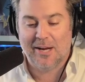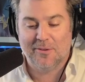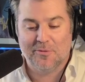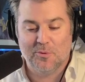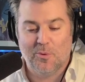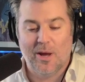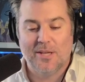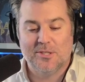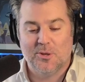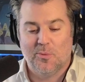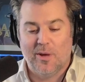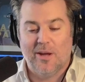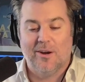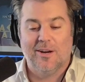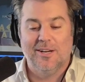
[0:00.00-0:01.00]
of the way. So
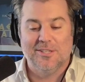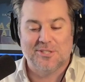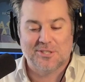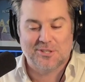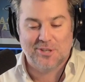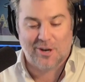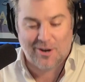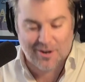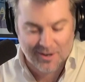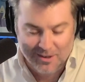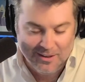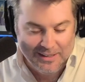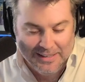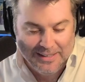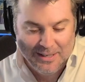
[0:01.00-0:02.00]
we are going to
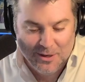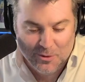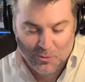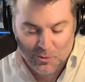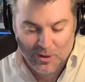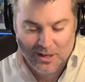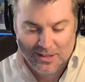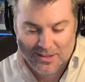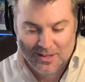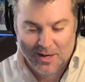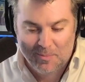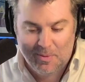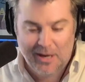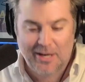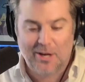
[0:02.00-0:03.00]
start with
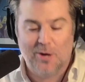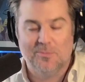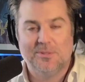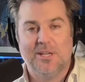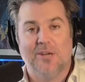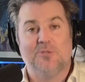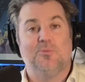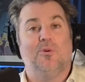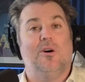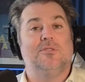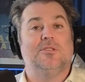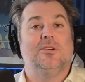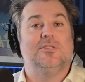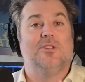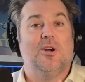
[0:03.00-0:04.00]
pending home sales. We're
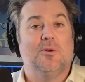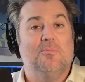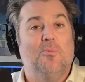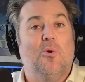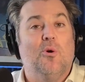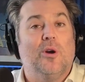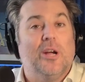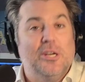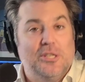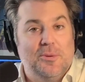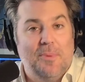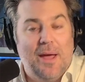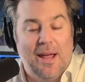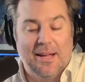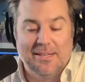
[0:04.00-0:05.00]
also going to talk mortgage
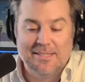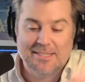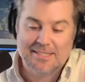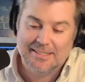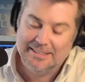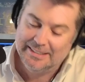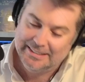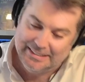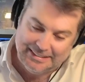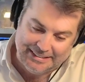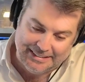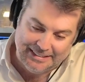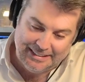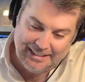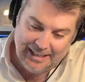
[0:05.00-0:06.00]
demands.
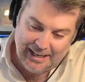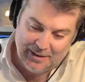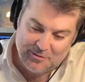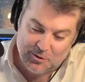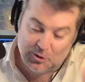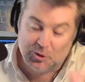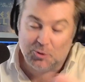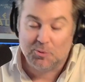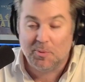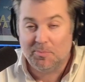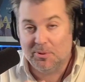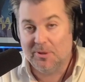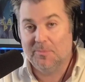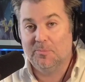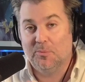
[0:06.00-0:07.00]
After a little
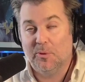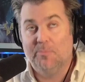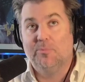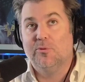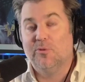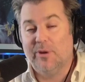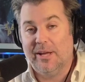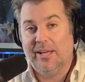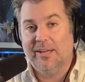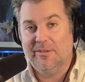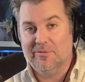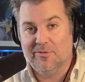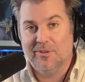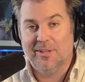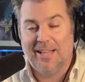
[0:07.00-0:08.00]

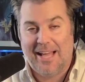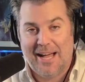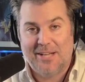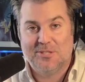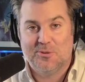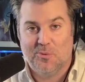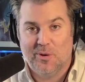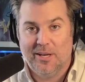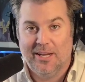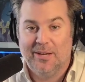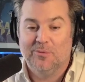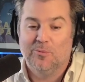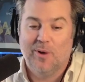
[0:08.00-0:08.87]
reprieve last week,